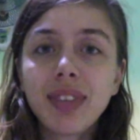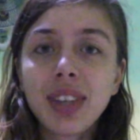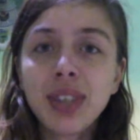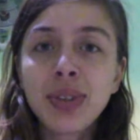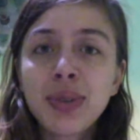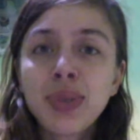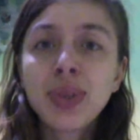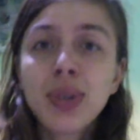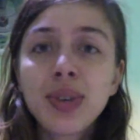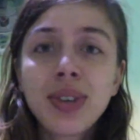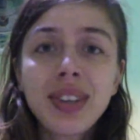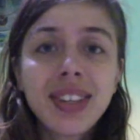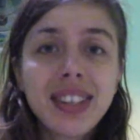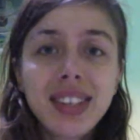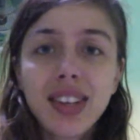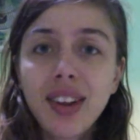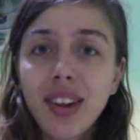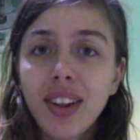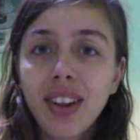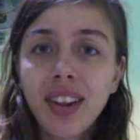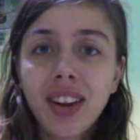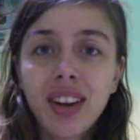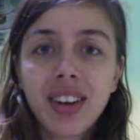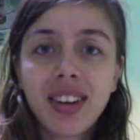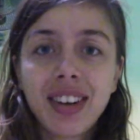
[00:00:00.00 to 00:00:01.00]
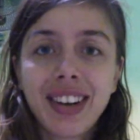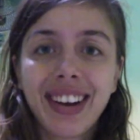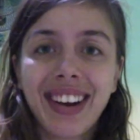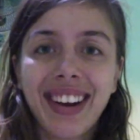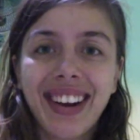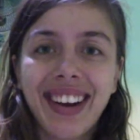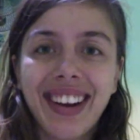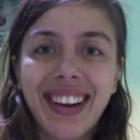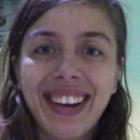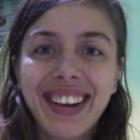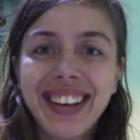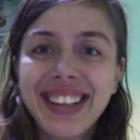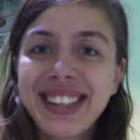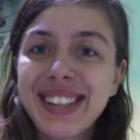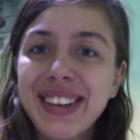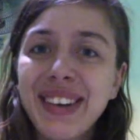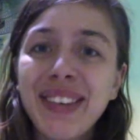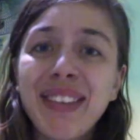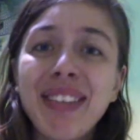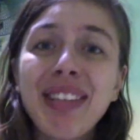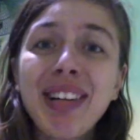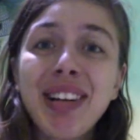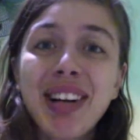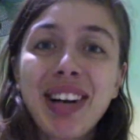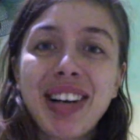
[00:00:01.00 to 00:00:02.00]
So it's all learning. It's
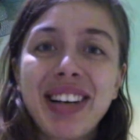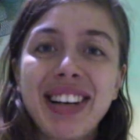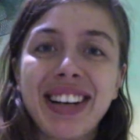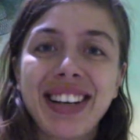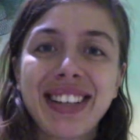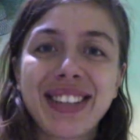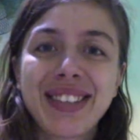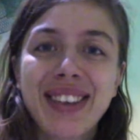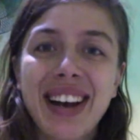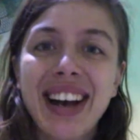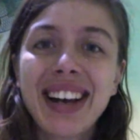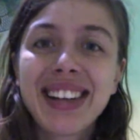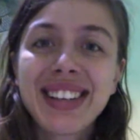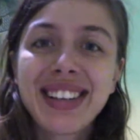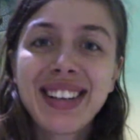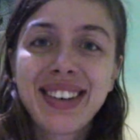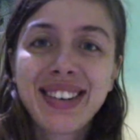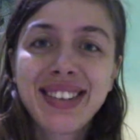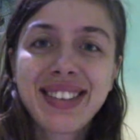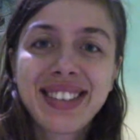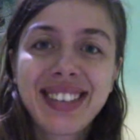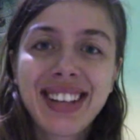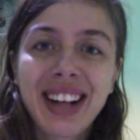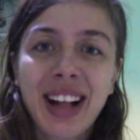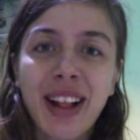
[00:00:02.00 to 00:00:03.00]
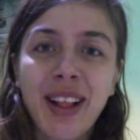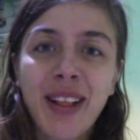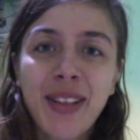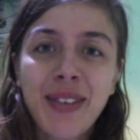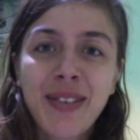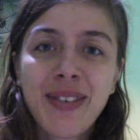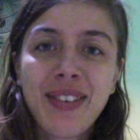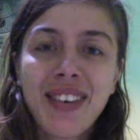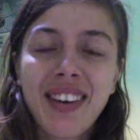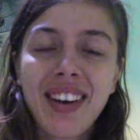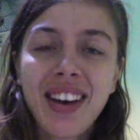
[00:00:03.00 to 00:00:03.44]
all learning. So ask yourself,